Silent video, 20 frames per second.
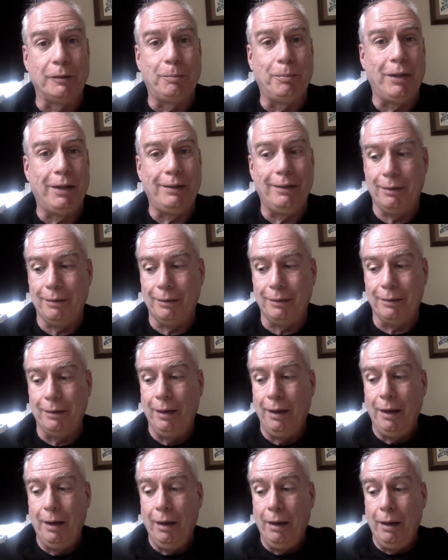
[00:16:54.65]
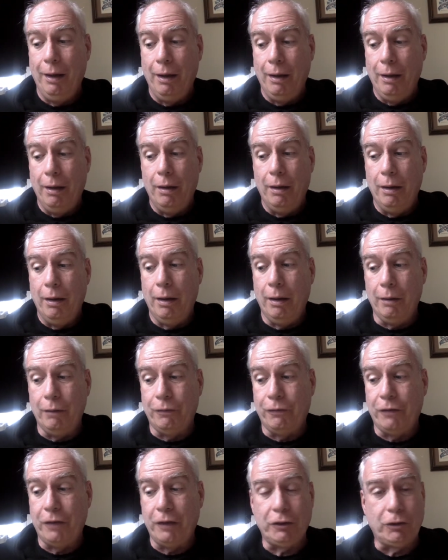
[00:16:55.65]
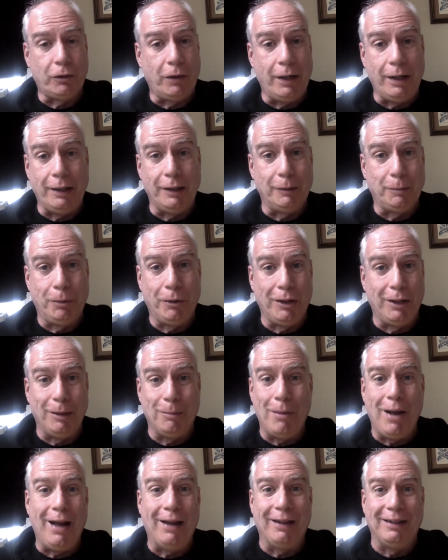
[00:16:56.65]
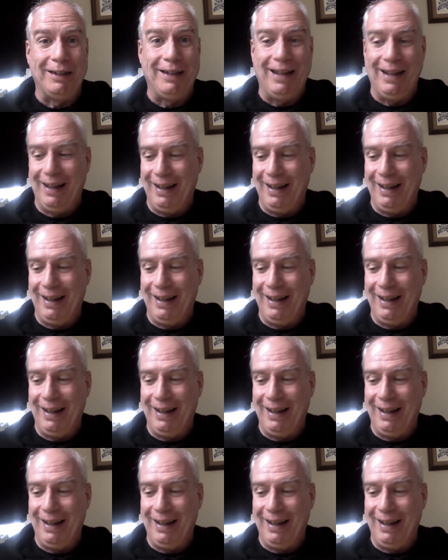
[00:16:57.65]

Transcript: But uh, frustrating is putting it mildly.